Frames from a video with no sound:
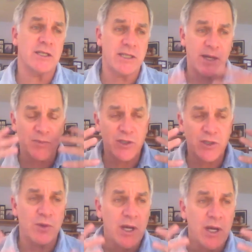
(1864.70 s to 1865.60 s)
attempt
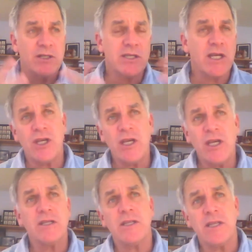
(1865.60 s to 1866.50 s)
to say, gee,
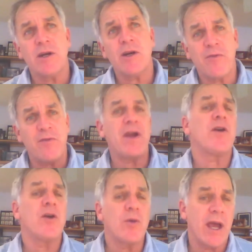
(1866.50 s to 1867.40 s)
isn't there a
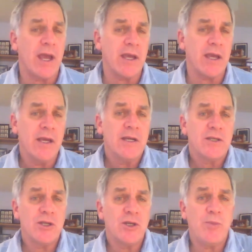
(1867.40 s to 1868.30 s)
fairer way
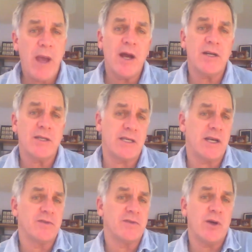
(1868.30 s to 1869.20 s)
to pay
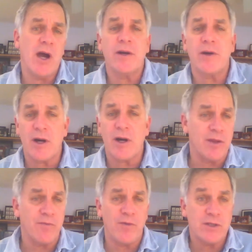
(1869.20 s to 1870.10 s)
ourselves, to honor the
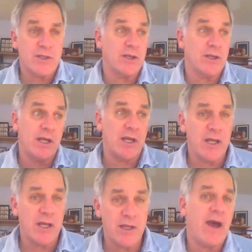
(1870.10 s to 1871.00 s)
folks in
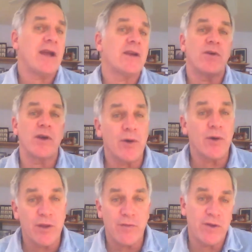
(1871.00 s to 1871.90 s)
the factory or in
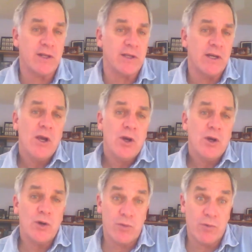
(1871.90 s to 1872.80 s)
the field who
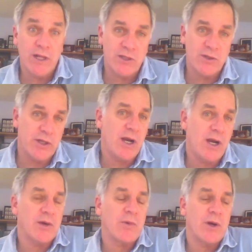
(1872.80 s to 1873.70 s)
are really doing the
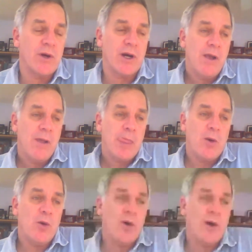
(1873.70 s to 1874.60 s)
hard work,
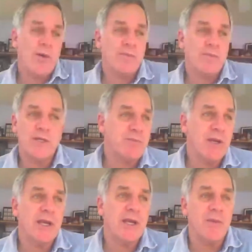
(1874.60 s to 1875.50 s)
or just
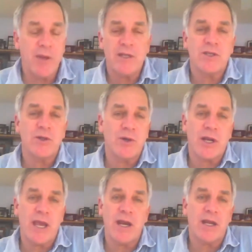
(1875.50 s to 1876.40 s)
being committed to
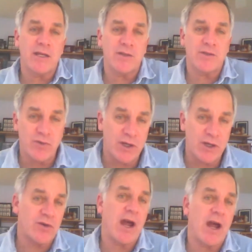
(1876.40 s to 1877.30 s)
organic
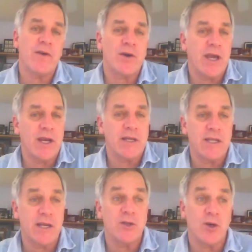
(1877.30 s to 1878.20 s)
and driving organic
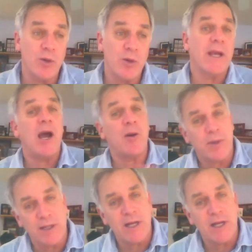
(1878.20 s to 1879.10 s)
standards, or being out
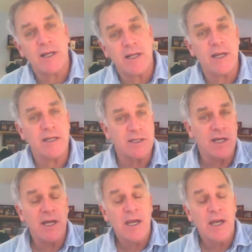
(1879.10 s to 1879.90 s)
politically, as